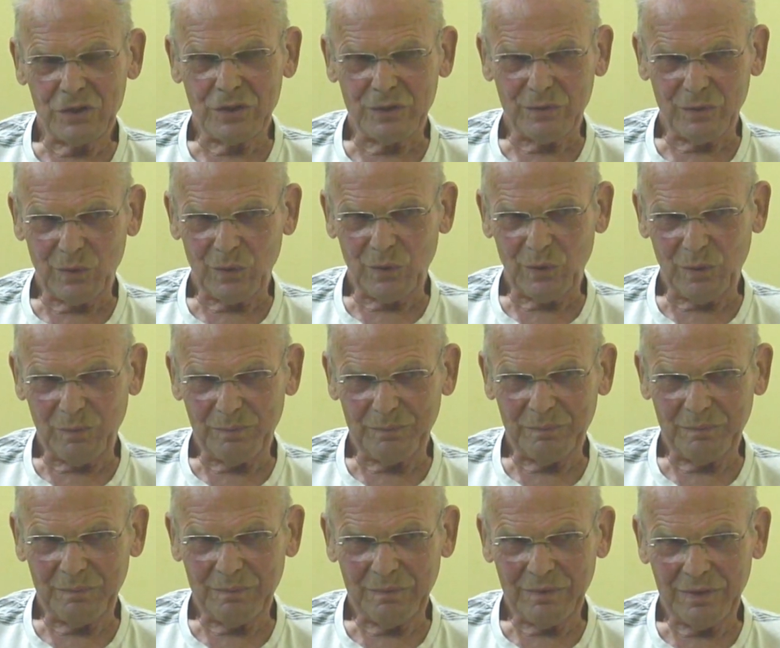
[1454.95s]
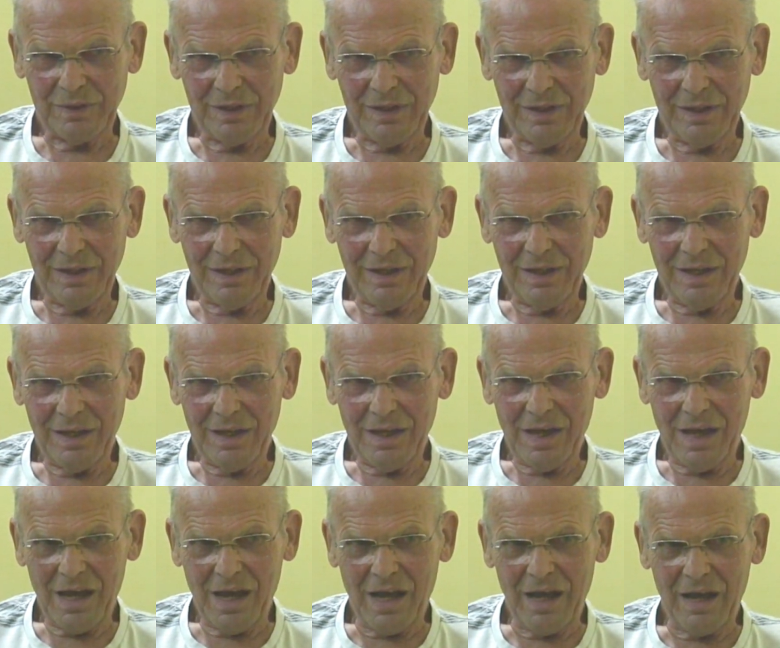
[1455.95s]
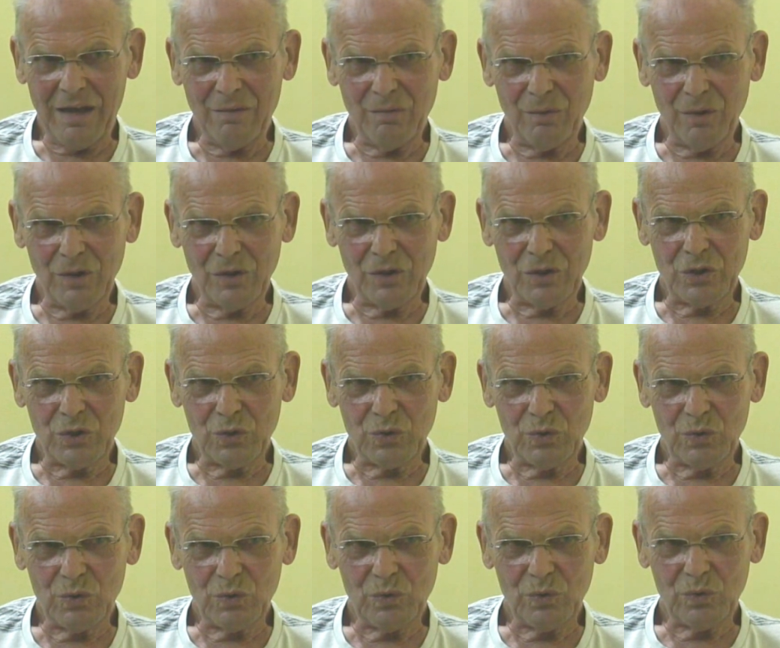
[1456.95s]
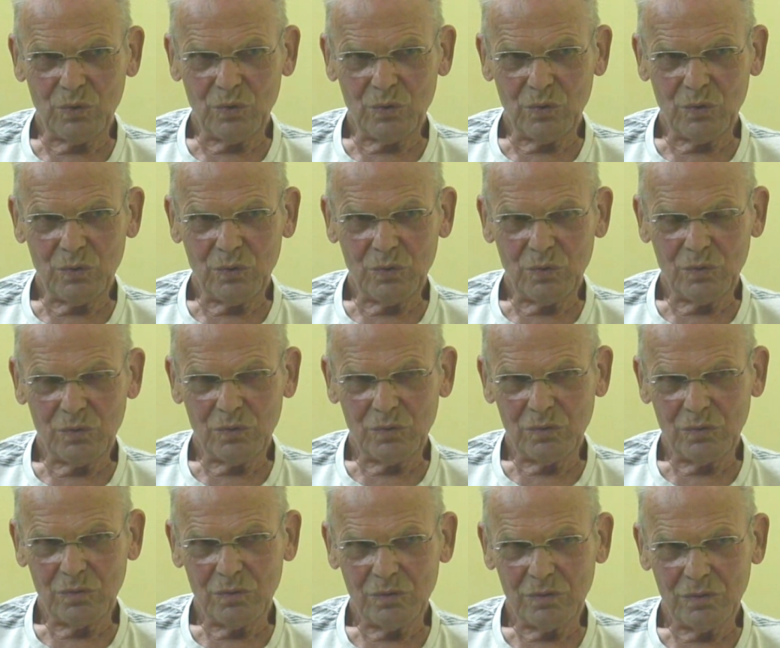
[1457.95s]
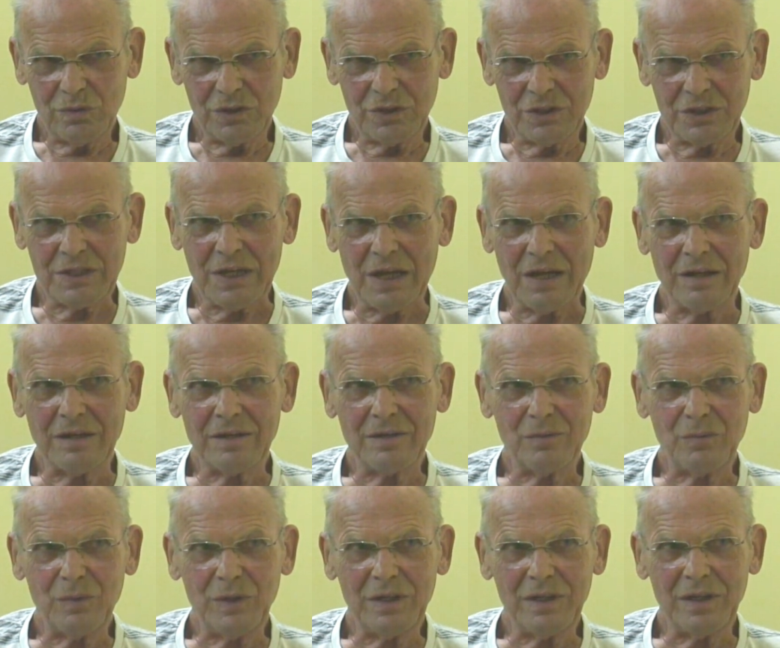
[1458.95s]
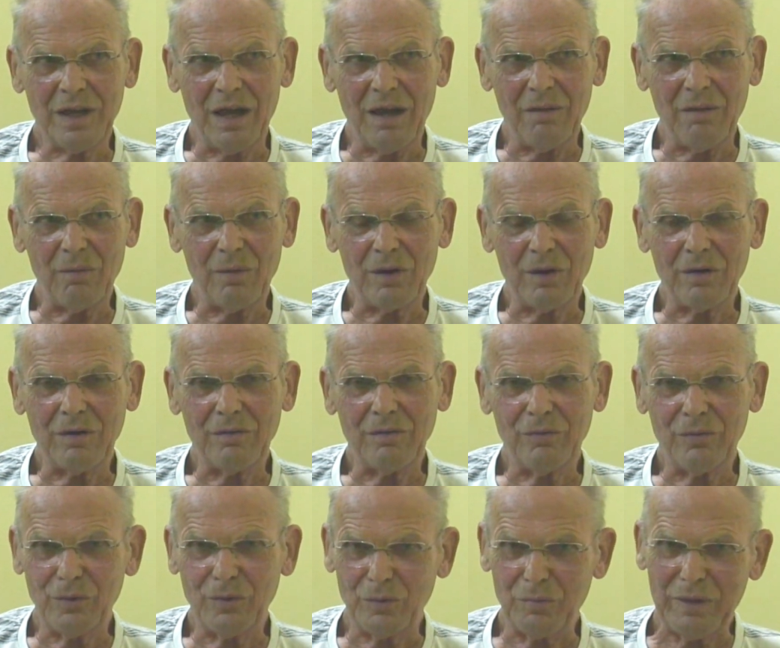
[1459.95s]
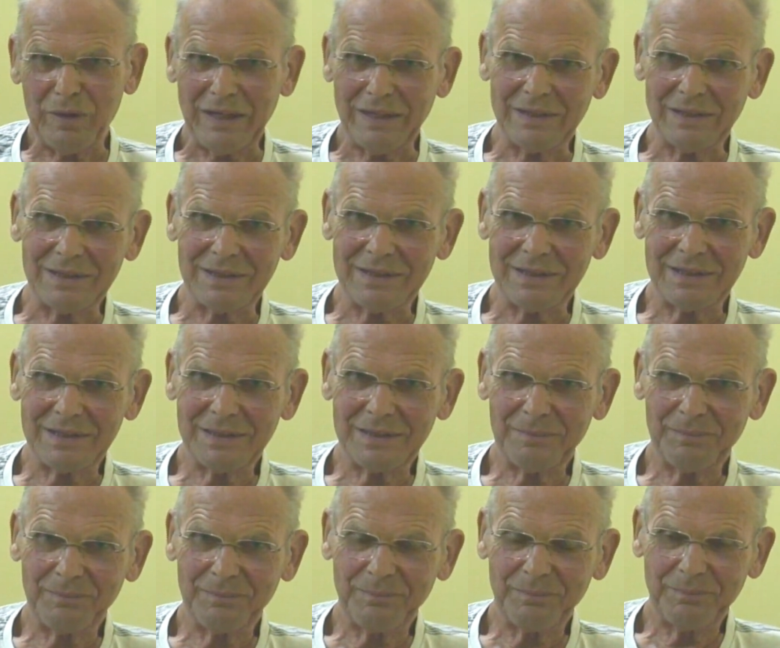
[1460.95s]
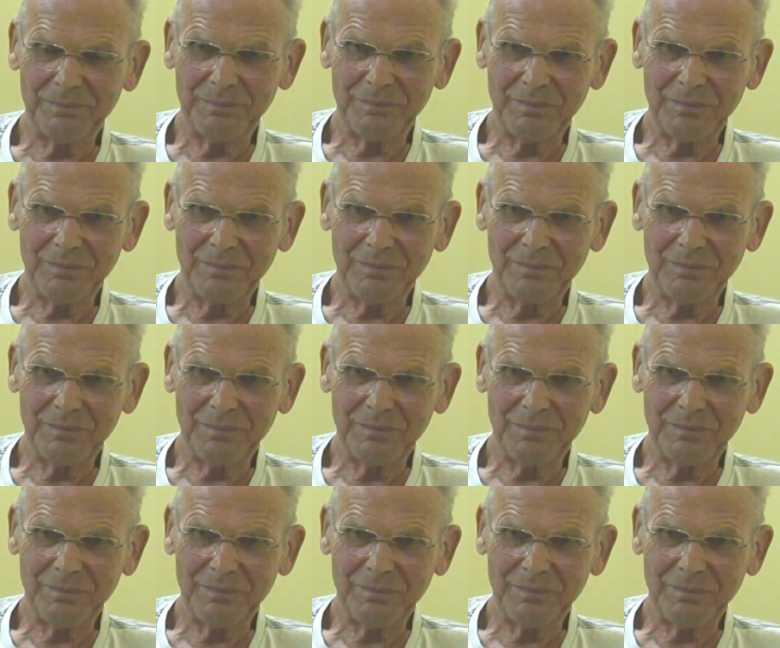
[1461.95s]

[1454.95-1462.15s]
First of all, I want to start with our formators.